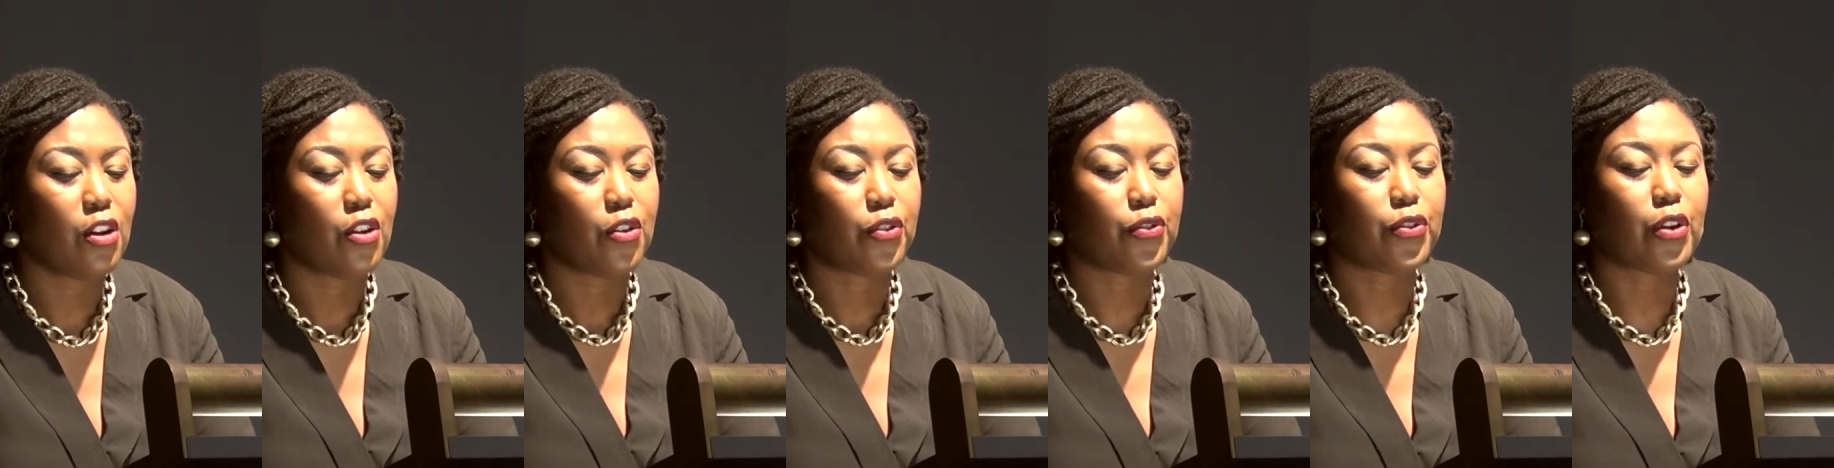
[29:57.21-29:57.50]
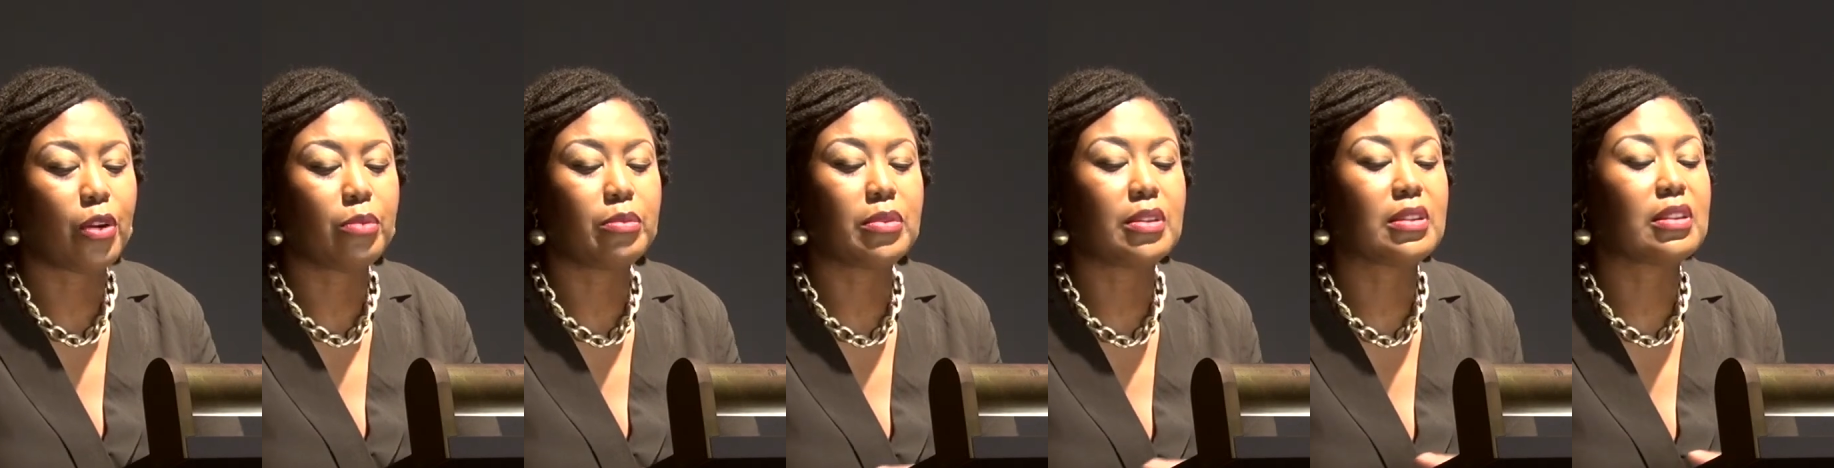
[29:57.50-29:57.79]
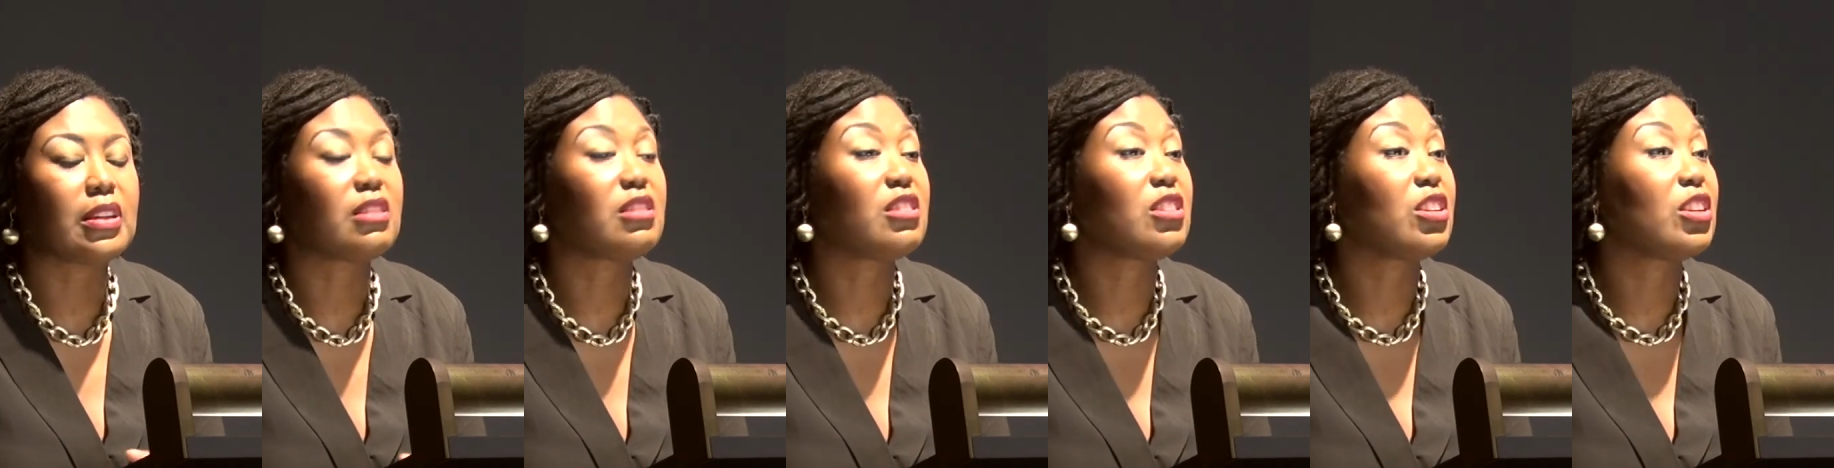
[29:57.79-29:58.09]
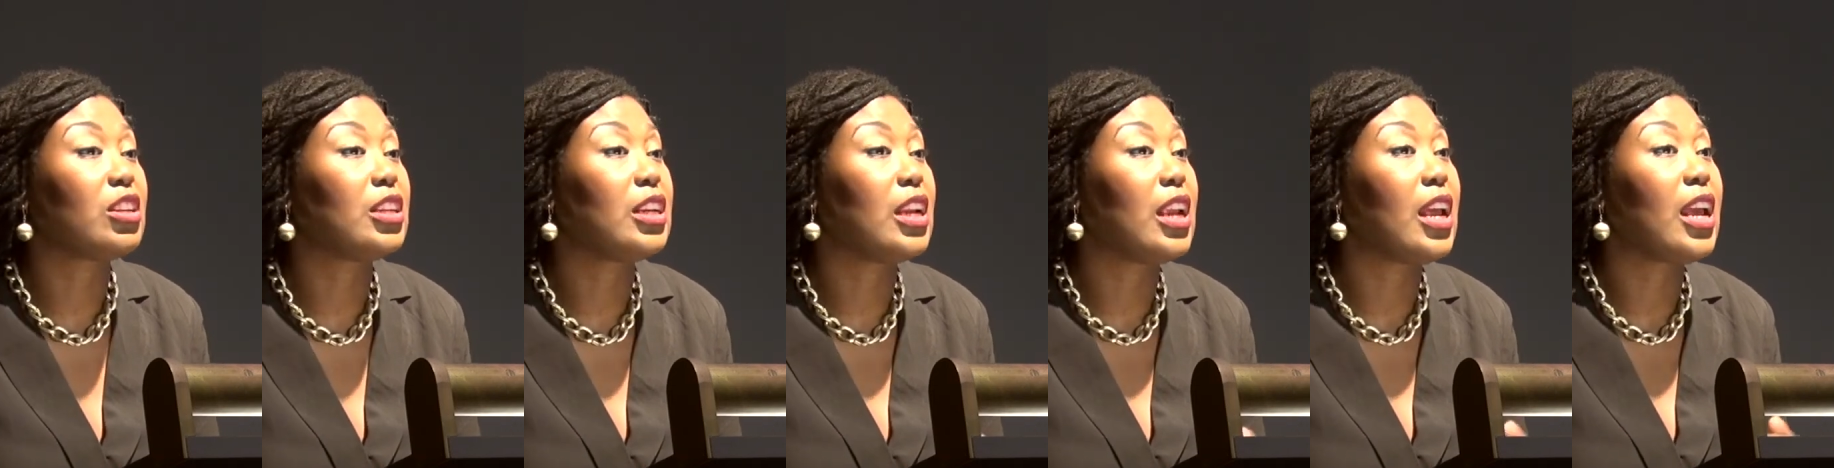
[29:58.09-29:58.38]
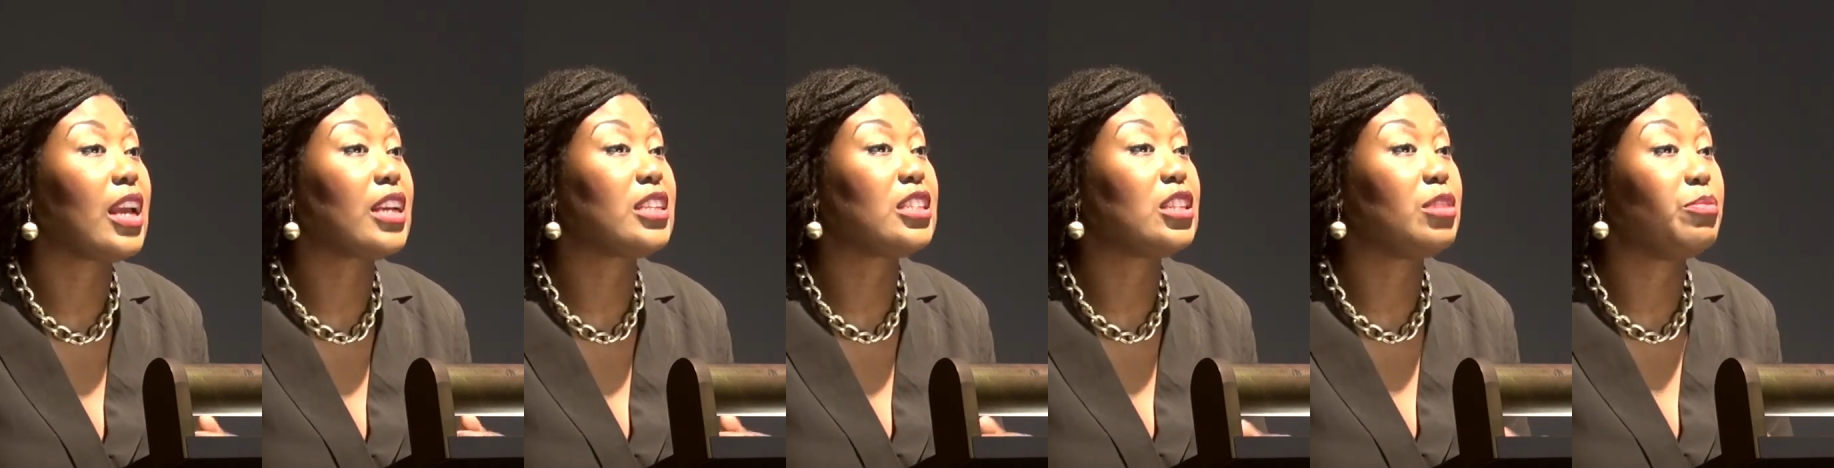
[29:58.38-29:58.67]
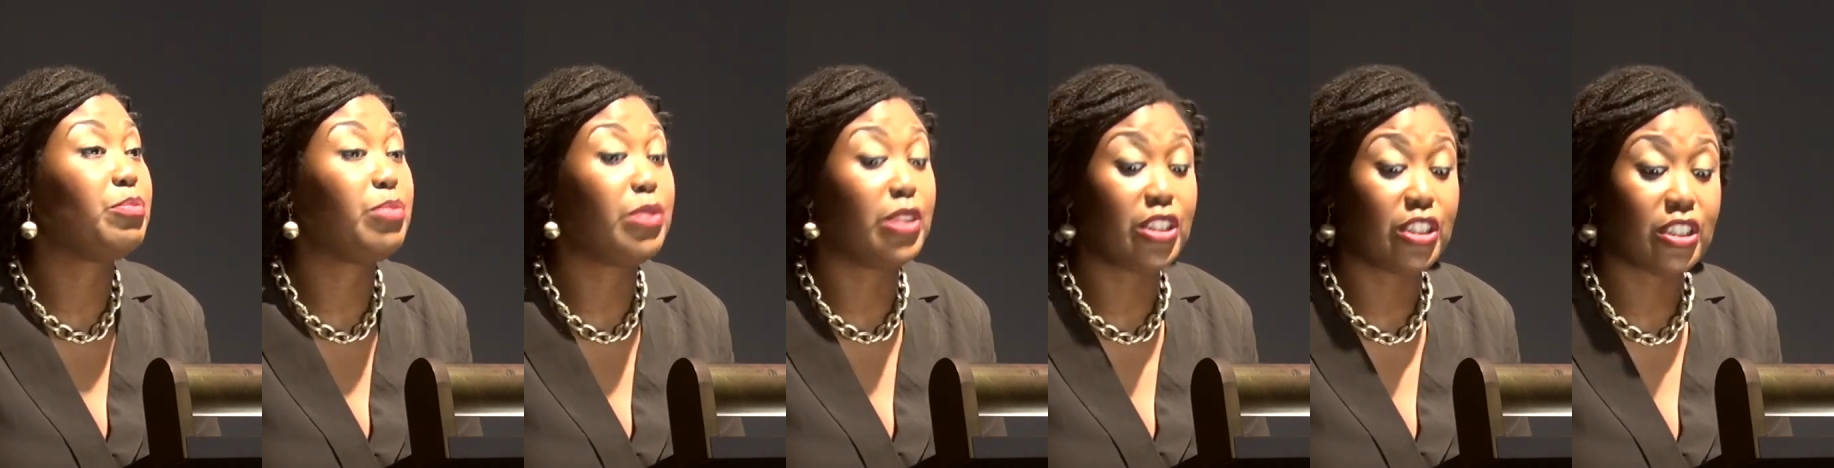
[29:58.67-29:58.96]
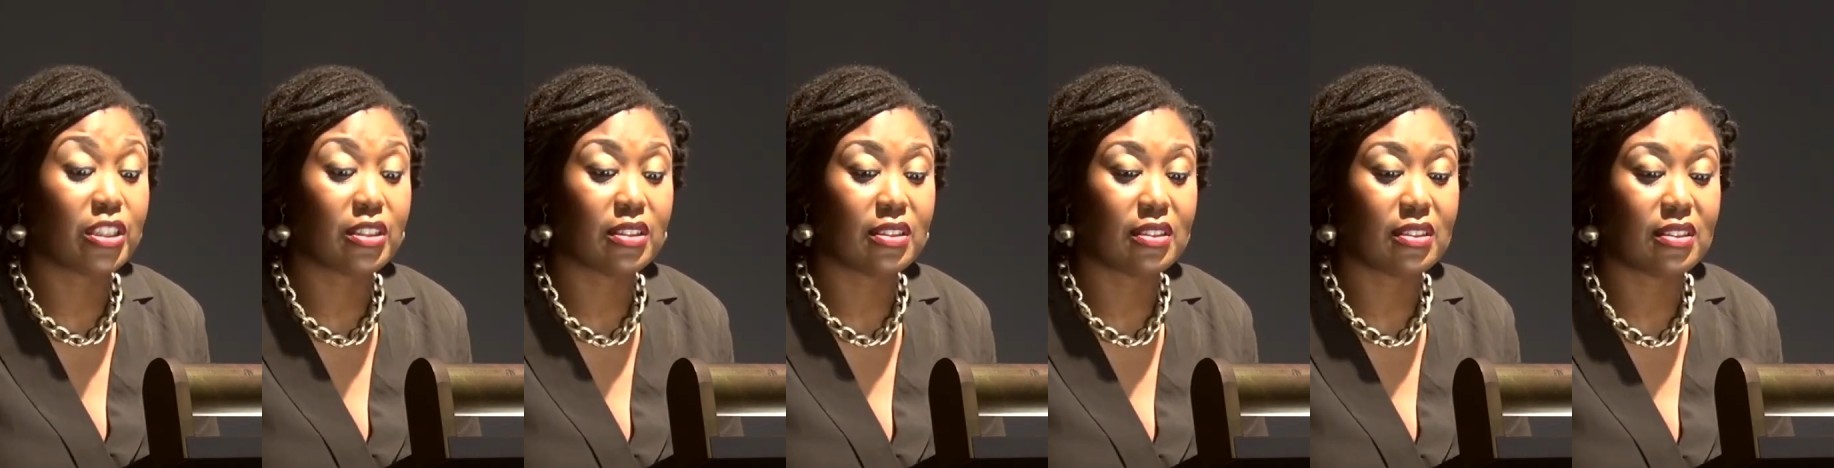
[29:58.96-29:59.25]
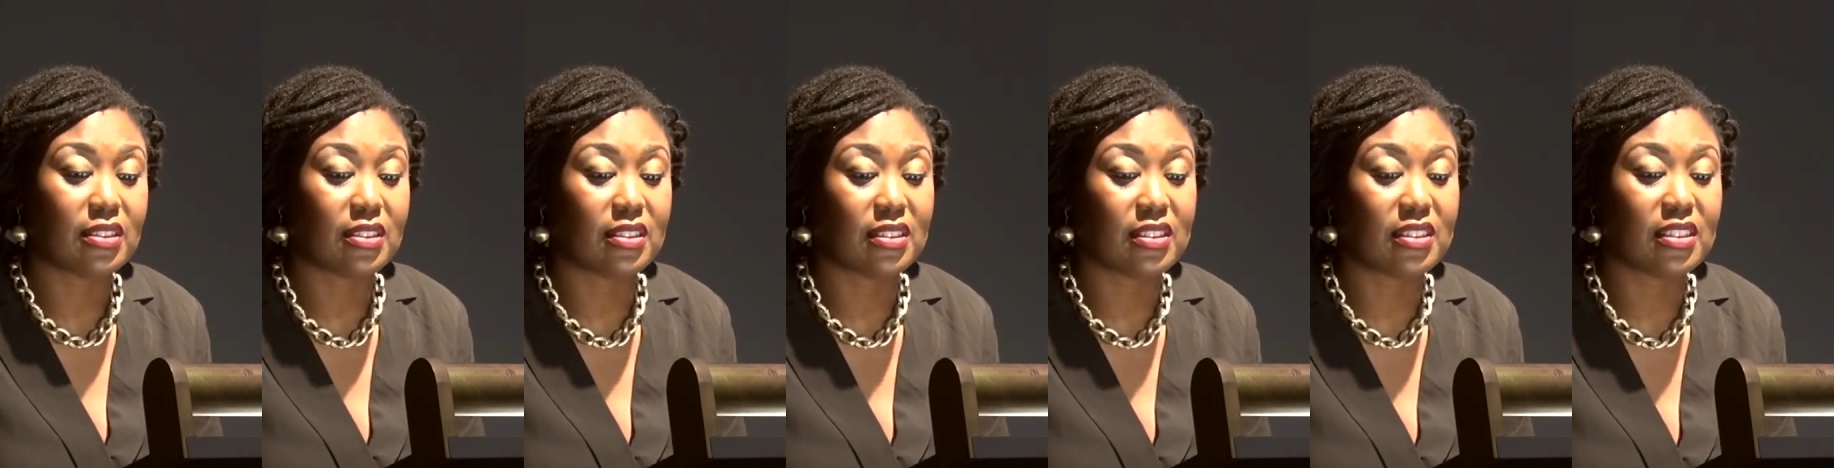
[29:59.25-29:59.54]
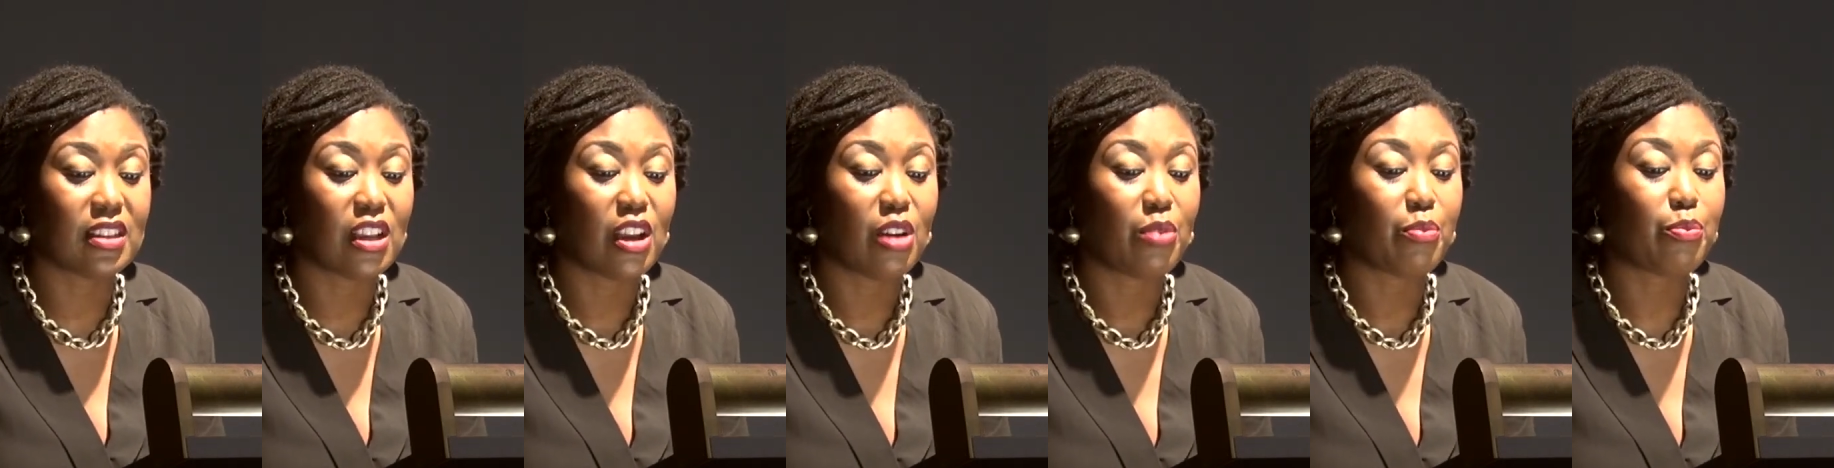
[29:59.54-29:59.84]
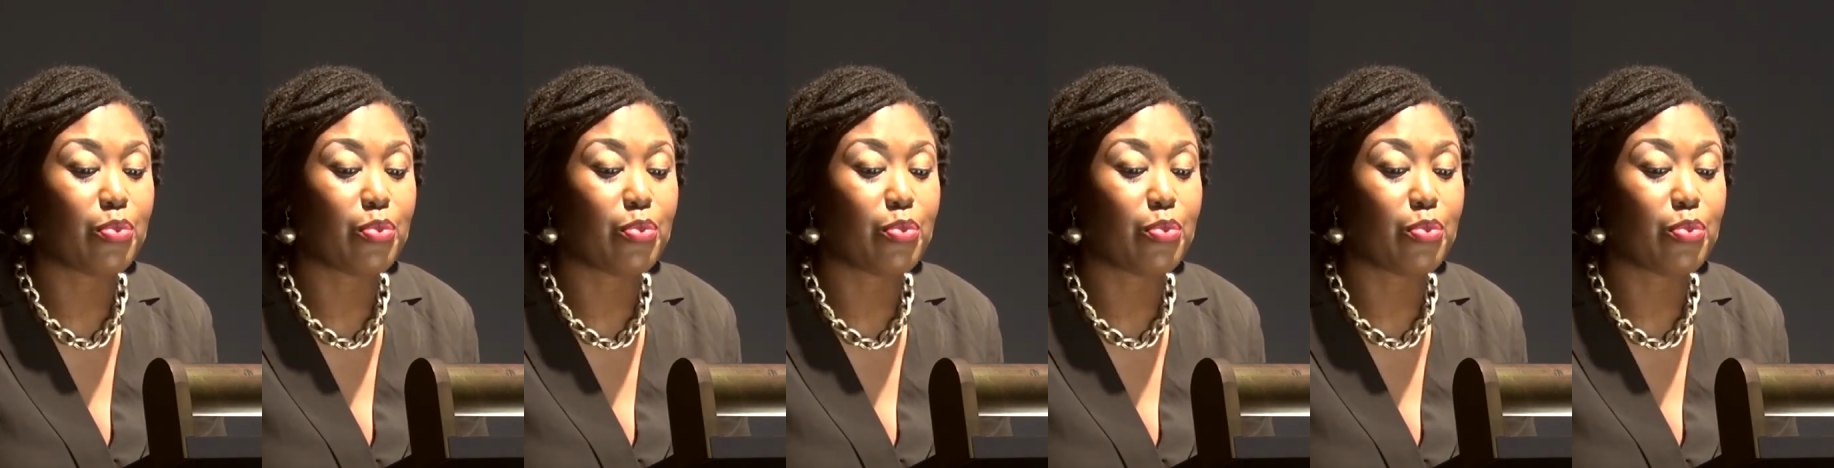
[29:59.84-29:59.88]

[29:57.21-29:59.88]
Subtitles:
from certain exhibitions